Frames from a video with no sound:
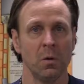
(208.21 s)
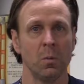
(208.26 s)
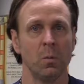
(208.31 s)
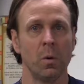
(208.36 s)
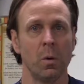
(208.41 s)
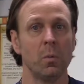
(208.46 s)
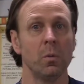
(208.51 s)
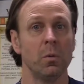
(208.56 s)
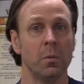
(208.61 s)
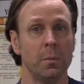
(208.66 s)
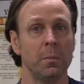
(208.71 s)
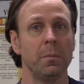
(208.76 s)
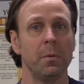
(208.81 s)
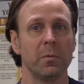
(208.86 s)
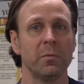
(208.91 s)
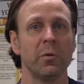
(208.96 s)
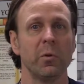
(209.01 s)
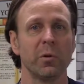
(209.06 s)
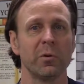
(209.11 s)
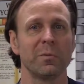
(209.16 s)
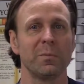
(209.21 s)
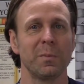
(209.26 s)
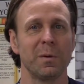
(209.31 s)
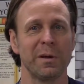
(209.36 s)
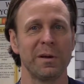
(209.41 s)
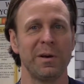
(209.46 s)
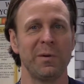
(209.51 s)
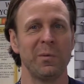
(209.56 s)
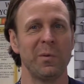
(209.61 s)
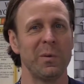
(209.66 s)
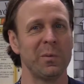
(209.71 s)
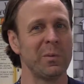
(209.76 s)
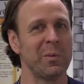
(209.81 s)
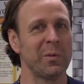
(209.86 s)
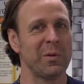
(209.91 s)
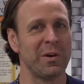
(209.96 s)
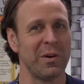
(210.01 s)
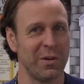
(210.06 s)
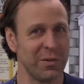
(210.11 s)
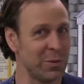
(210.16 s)
what will, of course, bring on what we
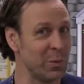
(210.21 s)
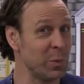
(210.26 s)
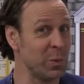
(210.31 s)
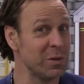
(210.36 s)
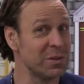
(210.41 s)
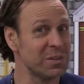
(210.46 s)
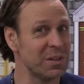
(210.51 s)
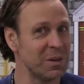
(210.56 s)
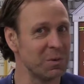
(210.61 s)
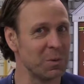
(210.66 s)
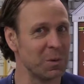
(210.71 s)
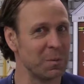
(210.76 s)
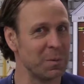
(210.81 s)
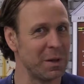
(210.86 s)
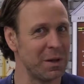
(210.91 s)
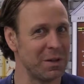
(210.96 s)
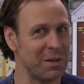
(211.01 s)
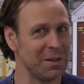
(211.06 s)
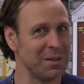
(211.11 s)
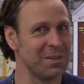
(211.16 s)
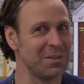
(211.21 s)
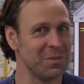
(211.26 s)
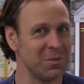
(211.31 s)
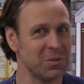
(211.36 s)
will call the Whiskey Rebellion,